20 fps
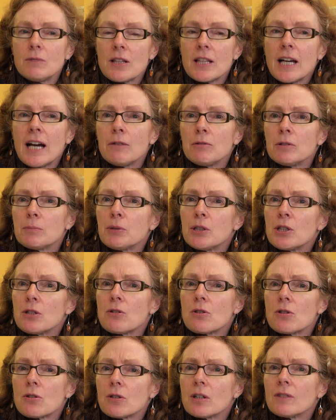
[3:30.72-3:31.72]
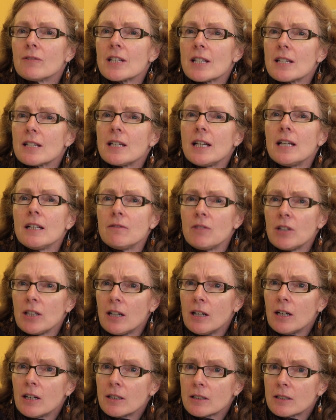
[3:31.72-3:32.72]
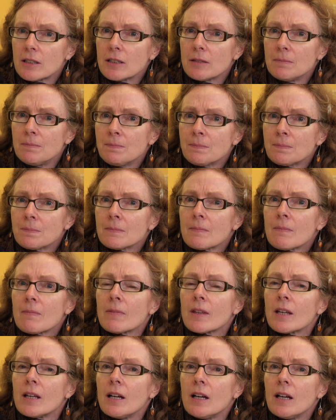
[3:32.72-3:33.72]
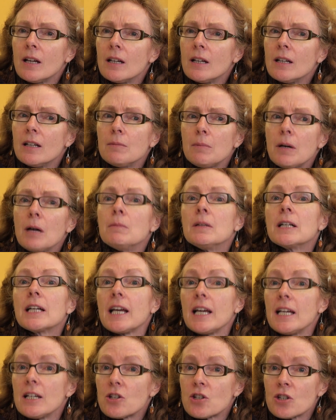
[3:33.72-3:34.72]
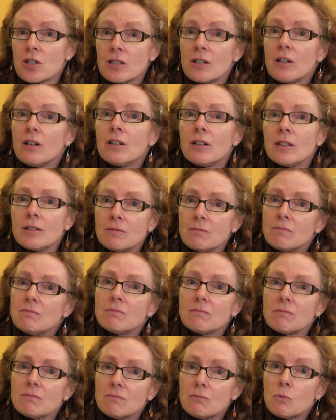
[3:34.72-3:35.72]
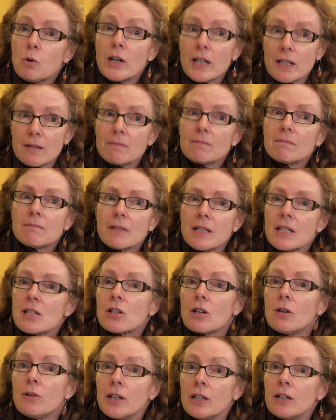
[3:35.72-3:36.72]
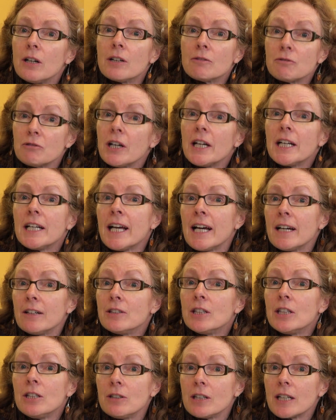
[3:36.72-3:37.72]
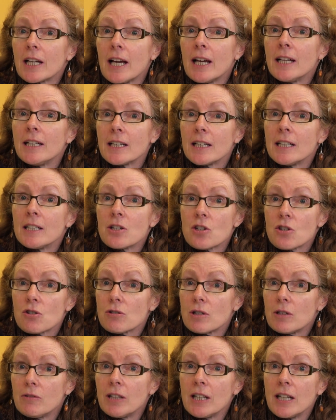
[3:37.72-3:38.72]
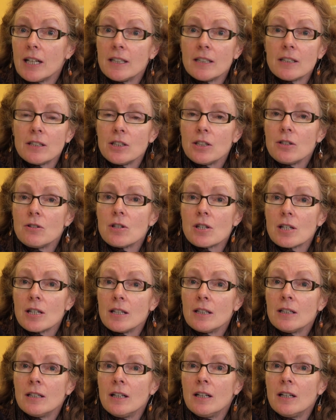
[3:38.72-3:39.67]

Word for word: with that, will produce sort of a state-of-the-art uh, publication on what is going on right now in the organic industry related to using